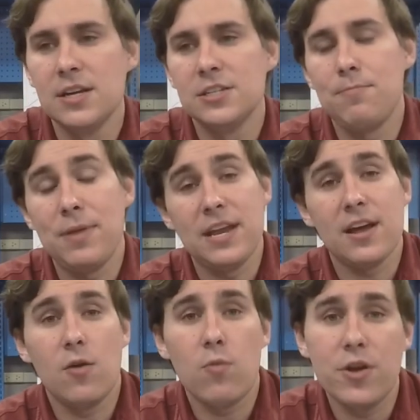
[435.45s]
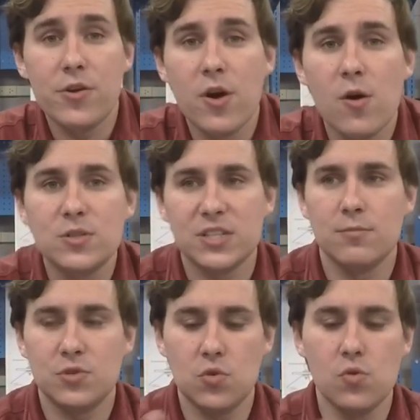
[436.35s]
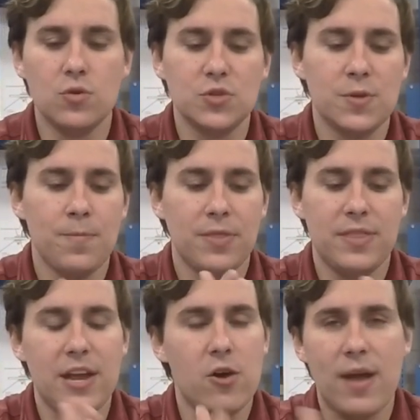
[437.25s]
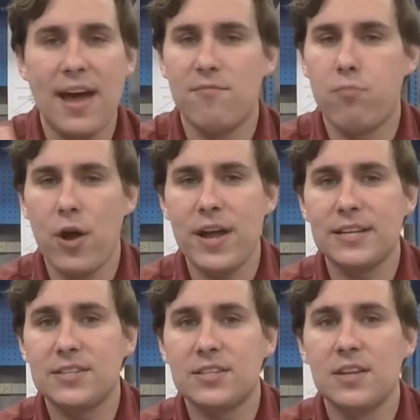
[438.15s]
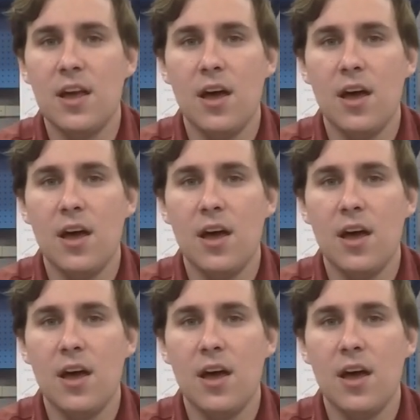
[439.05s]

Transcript: Depending on where you go, some schools, they don't have breaks.